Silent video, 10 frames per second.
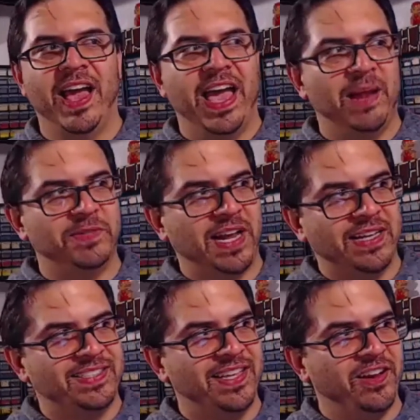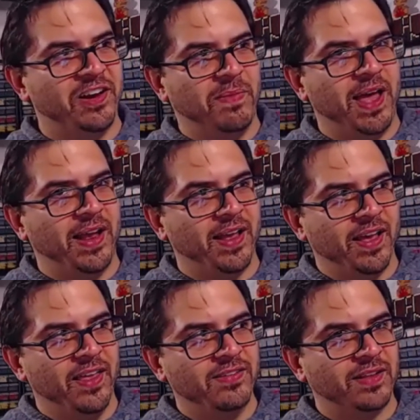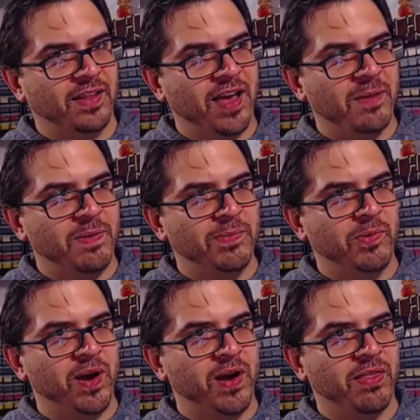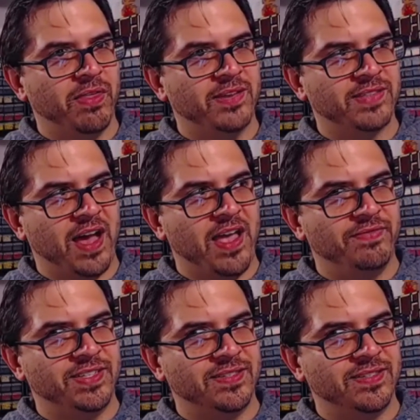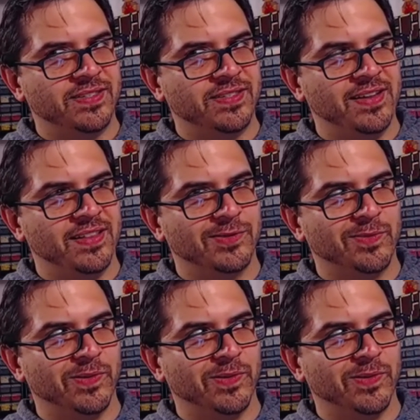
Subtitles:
and I'm just kind of sitting there and I'm like, there's a lot of people wearing things I have designed in this room.